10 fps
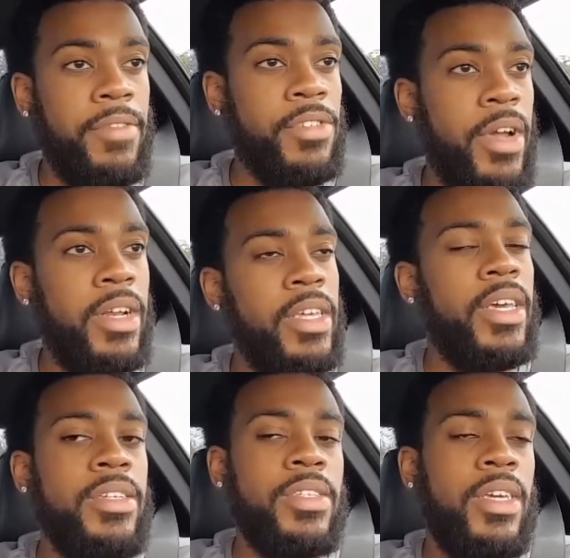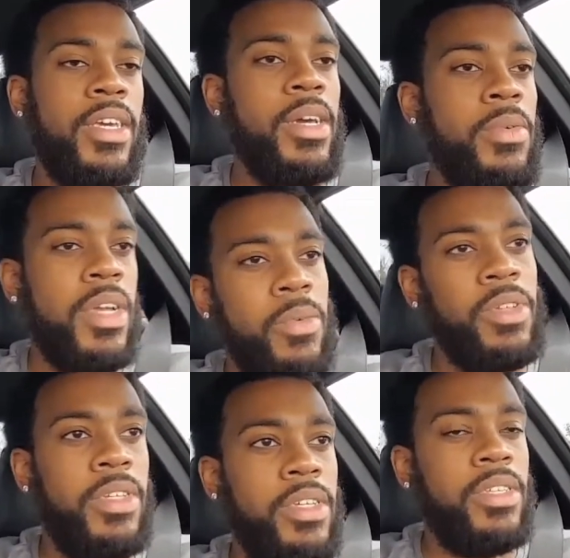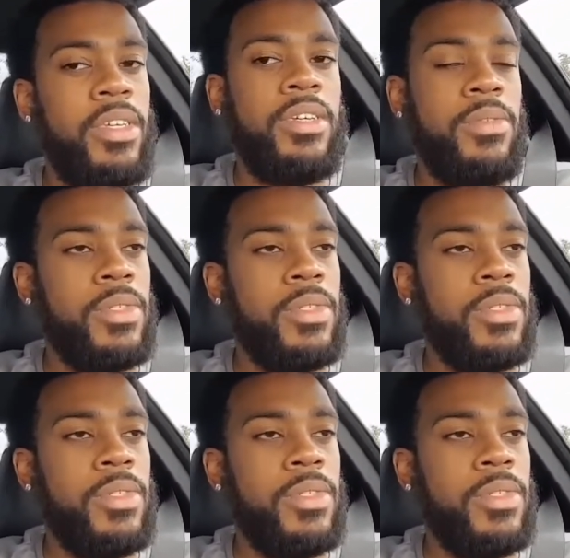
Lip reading: a catch can yet, which I really need to get one.